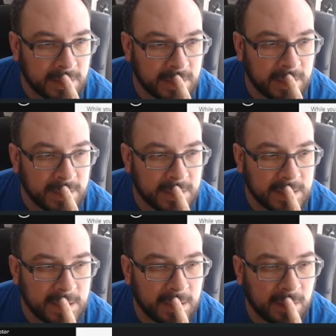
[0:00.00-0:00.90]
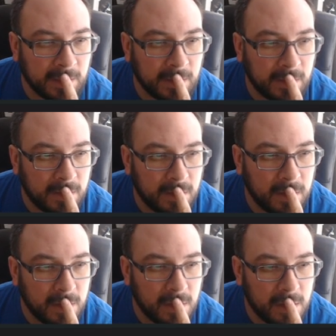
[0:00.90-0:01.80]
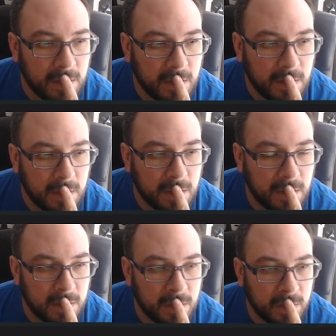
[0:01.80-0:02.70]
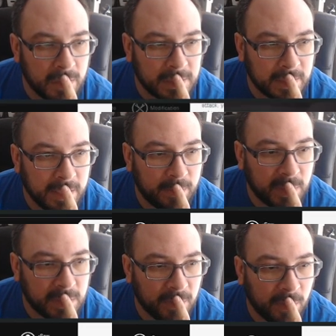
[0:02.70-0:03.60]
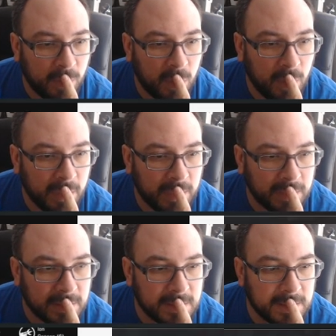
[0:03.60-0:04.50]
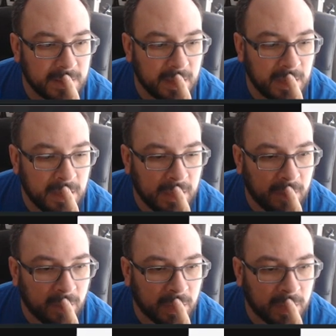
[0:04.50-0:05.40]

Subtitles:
list here. Oh, that's going to put us over points. We're going